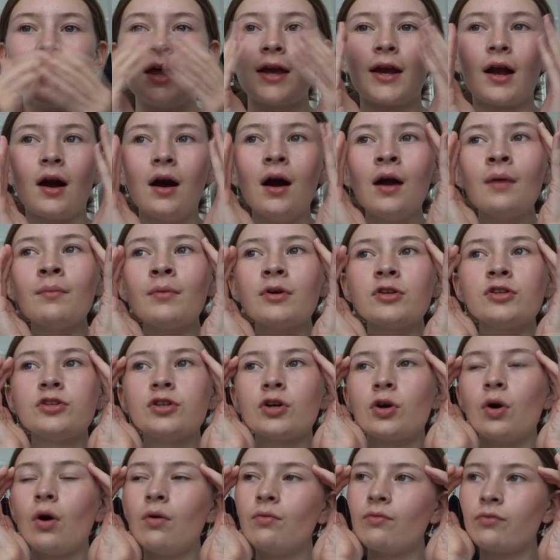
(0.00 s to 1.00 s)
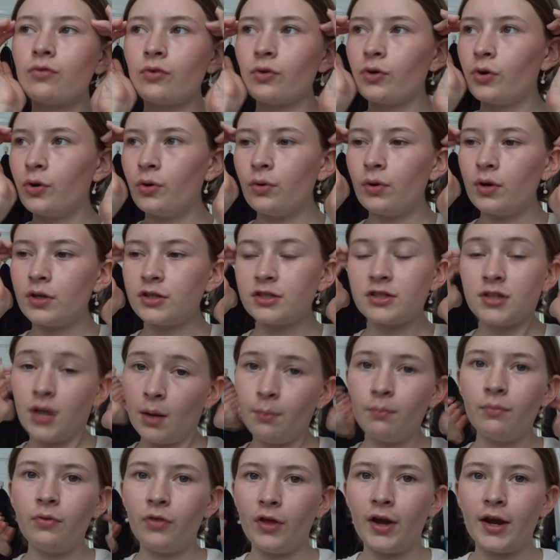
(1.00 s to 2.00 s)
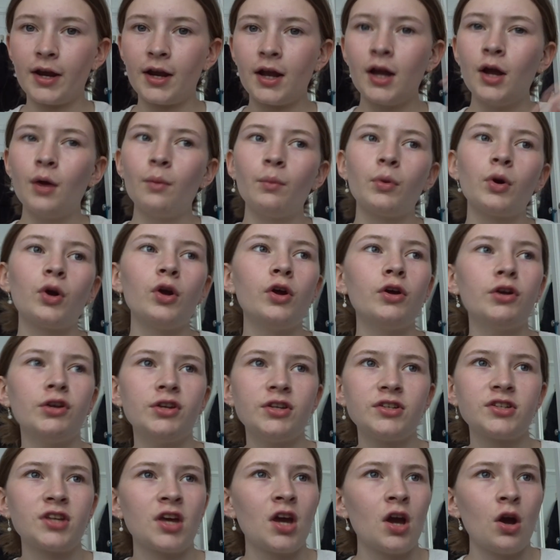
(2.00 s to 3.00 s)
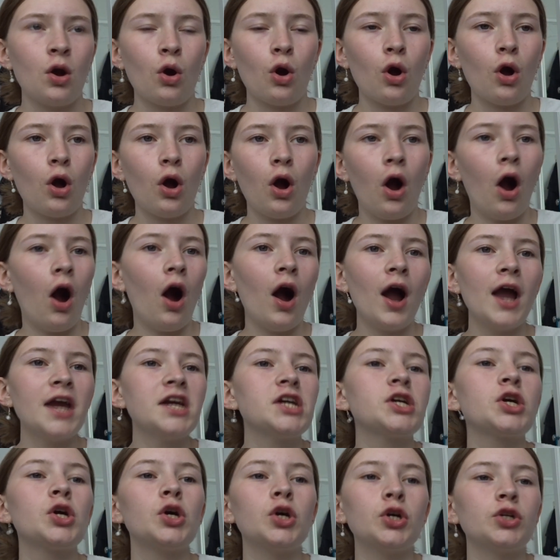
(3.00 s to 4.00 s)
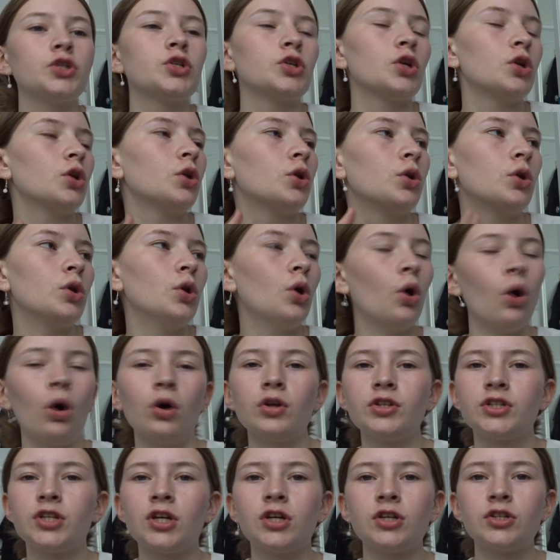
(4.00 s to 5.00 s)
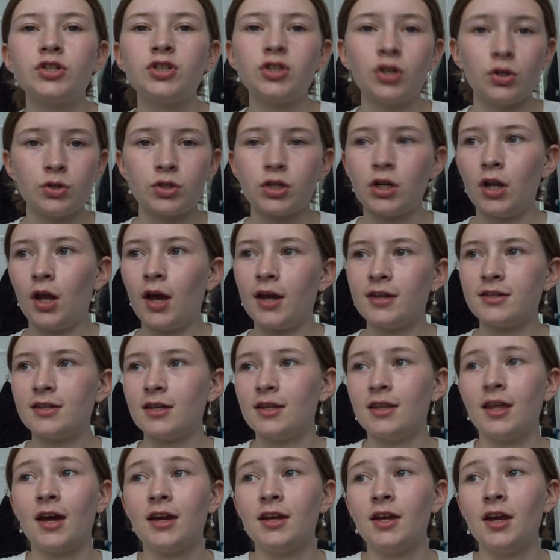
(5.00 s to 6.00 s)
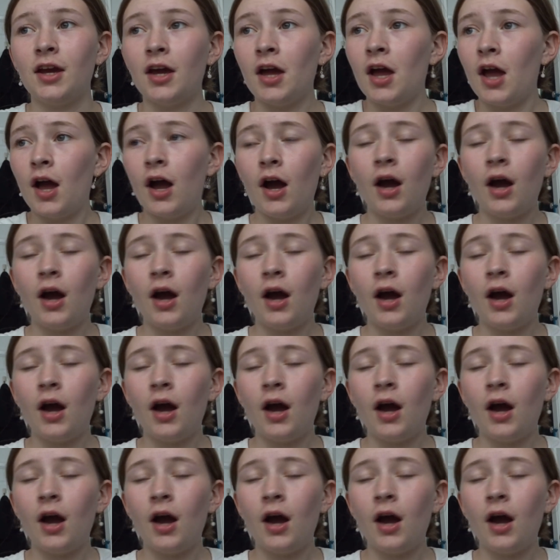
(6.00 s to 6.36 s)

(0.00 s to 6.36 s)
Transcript: like, I must have gone through something, because I could not socialise in that year.